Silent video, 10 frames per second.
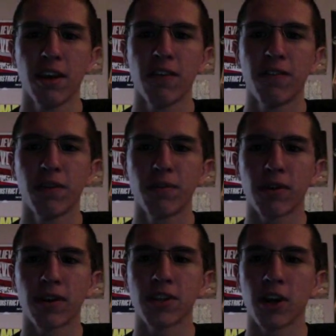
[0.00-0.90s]
film
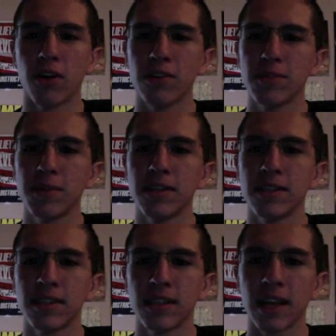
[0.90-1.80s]
noir has always been a
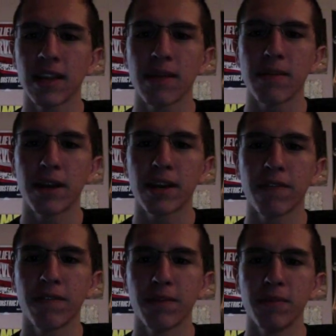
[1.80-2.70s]
distinctly American
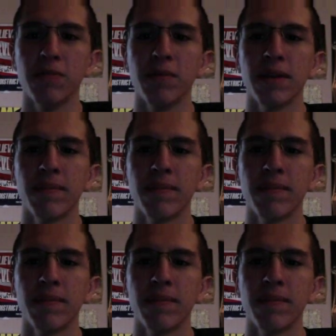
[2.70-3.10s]
film movement,